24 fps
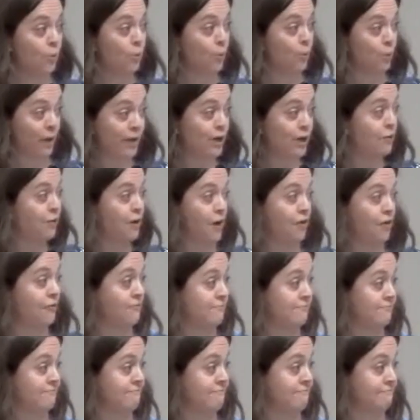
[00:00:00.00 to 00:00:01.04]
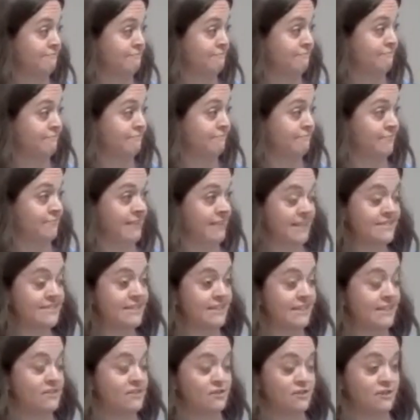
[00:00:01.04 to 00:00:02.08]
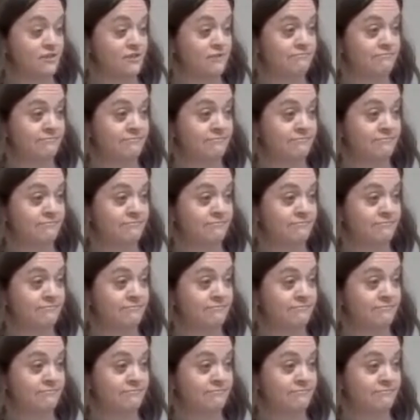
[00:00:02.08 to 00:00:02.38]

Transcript: We don't know. That's the answer.